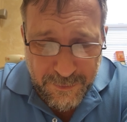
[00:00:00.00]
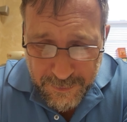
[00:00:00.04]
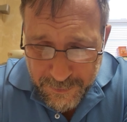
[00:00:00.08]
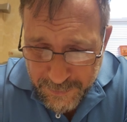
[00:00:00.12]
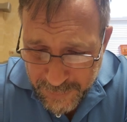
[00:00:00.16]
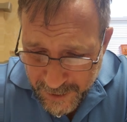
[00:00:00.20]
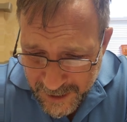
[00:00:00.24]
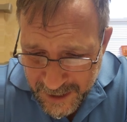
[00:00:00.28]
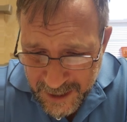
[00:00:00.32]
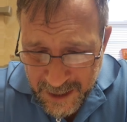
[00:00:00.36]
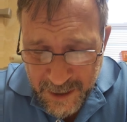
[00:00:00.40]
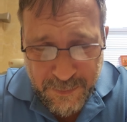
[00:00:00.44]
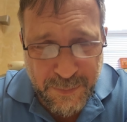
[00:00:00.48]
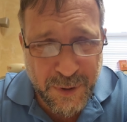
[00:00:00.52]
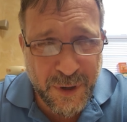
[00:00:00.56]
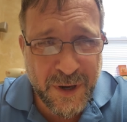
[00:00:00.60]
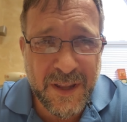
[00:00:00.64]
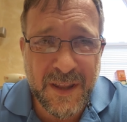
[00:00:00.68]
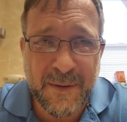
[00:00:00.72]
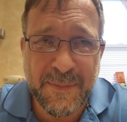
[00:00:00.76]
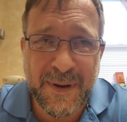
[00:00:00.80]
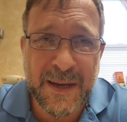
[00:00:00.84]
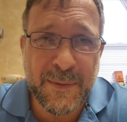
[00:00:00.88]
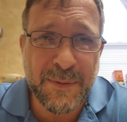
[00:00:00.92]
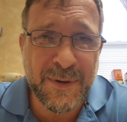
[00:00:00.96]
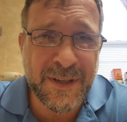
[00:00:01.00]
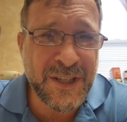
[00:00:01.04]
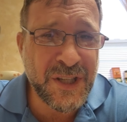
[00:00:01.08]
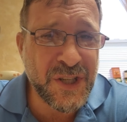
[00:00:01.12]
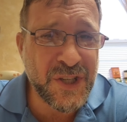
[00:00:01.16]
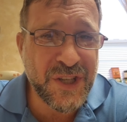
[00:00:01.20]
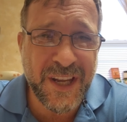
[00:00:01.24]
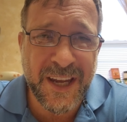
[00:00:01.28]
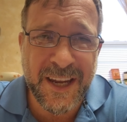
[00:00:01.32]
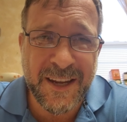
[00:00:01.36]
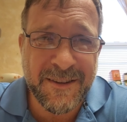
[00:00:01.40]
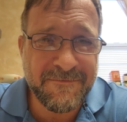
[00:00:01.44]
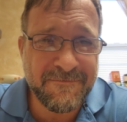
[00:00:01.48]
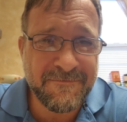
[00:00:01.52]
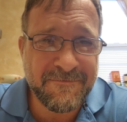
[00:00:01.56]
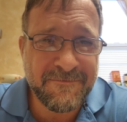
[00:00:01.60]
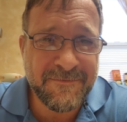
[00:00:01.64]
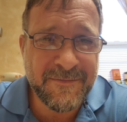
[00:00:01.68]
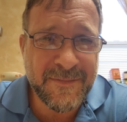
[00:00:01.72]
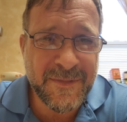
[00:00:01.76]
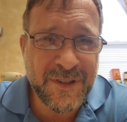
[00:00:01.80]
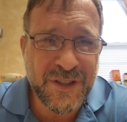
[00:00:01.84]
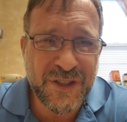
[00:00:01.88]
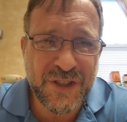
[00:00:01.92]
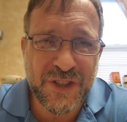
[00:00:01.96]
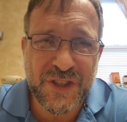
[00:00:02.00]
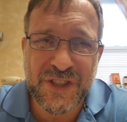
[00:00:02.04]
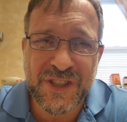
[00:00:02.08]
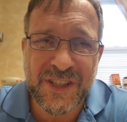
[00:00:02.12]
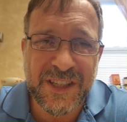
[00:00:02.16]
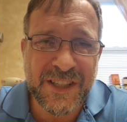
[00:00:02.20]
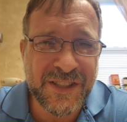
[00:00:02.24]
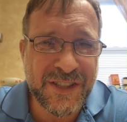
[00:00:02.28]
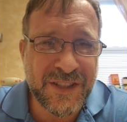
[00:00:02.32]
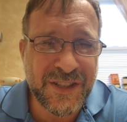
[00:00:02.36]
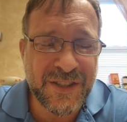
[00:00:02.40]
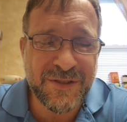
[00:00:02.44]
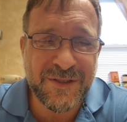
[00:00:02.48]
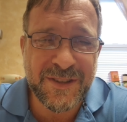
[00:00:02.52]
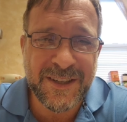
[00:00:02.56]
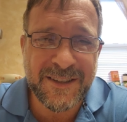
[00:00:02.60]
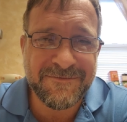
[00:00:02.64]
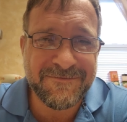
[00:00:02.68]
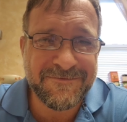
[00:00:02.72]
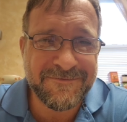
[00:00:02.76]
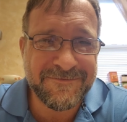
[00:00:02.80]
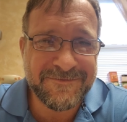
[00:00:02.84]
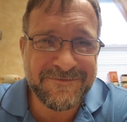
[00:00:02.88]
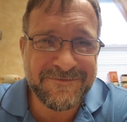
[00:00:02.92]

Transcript: Pay a book of the Bible each day. Just listen to it.